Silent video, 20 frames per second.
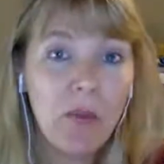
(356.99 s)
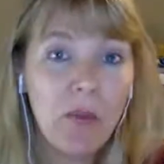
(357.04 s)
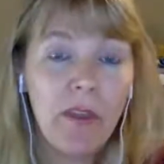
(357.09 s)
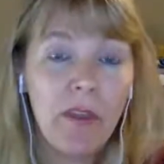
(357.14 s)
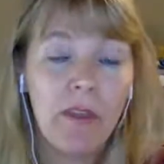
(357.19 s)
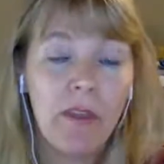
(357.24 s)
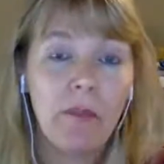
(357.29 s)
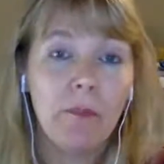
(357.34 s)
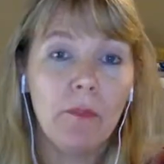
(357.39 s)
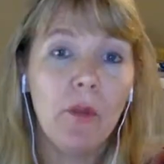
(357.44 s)
with
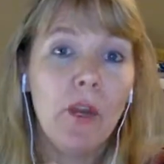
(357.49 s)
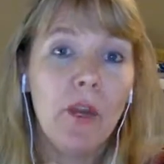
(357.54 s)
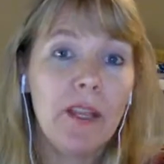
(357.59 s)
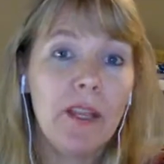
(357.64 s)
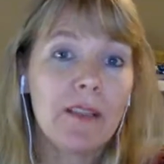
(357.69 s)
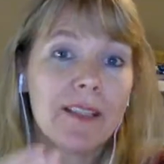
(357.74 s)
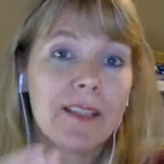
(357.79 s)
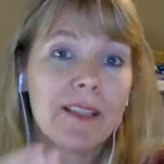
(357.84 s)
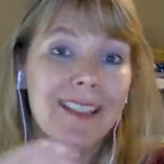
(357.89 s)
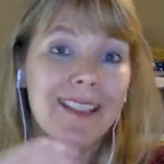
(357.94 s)

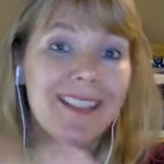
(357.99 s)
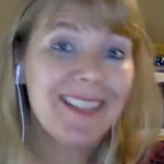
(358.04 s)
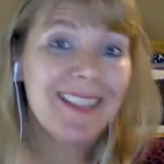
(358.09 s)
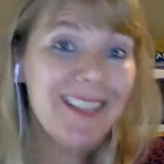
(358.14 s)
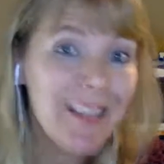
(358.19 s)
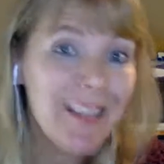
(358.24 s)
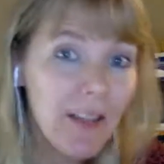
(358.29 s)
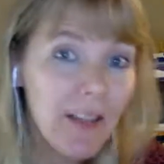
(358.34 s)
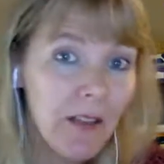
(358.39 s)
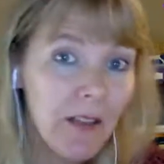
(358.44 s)
putting the
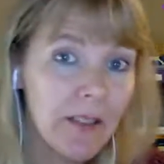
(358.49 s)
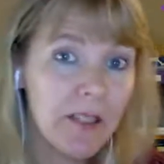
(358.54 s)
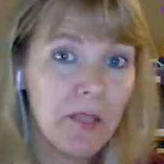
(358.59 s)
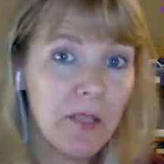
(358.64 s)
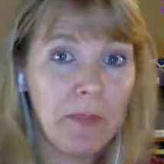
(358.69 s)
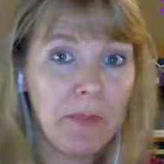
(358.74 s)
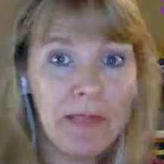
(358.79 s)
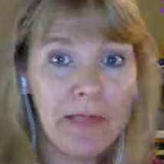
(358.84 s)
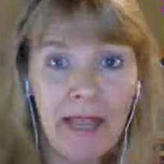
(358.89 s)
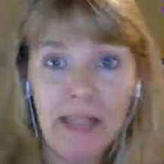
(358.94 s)
skill into
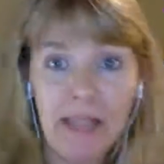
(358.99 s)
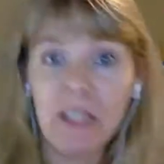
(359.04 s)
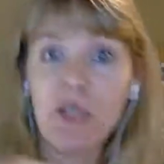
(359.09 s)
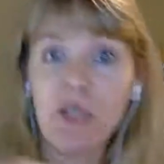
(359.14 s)
place.